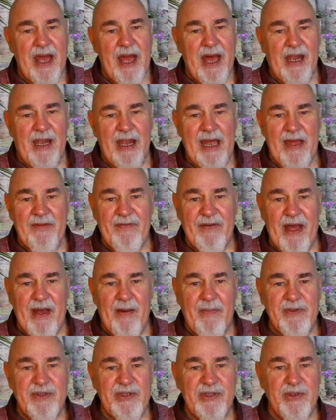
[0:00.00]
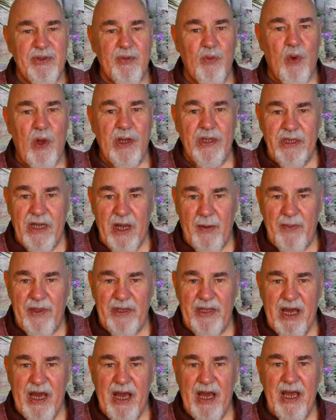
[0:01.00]
I left 1 cup
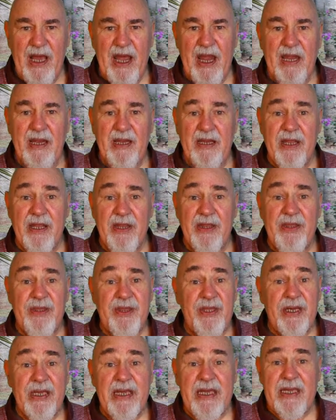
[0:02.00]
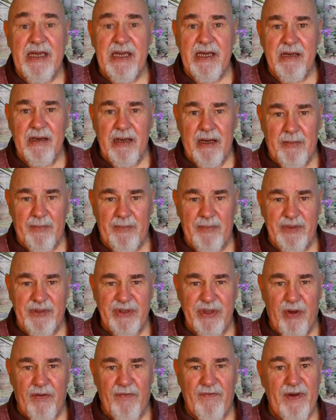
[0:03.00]
of that in 3
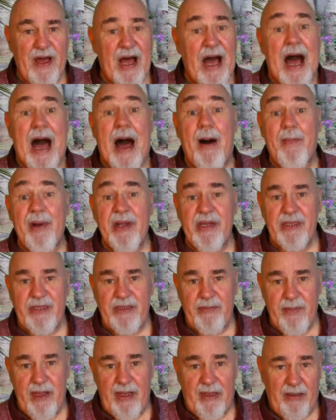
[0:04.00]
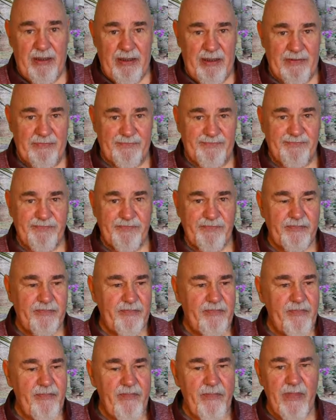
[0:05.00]
cups of almond milk.
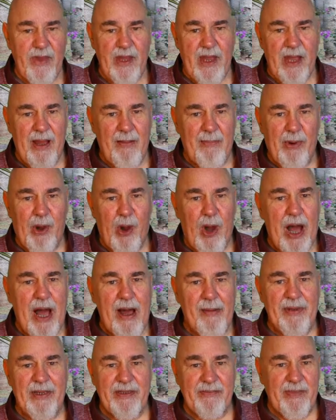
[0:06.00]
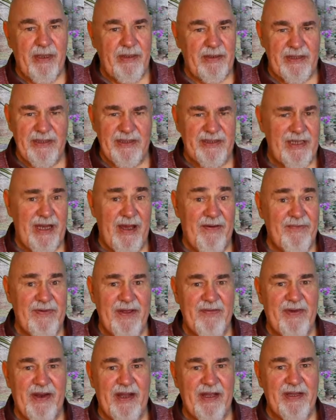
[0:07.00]
I bought almond milk yesterday. I've
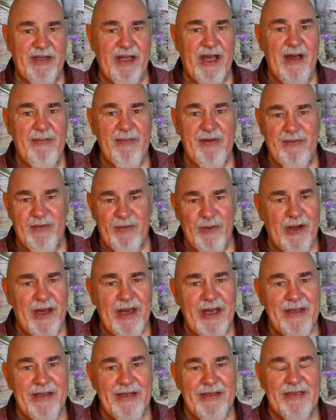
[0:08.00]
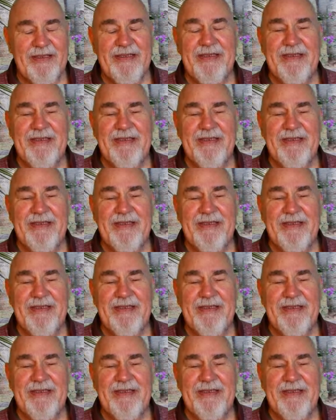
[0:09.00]
never had that before either.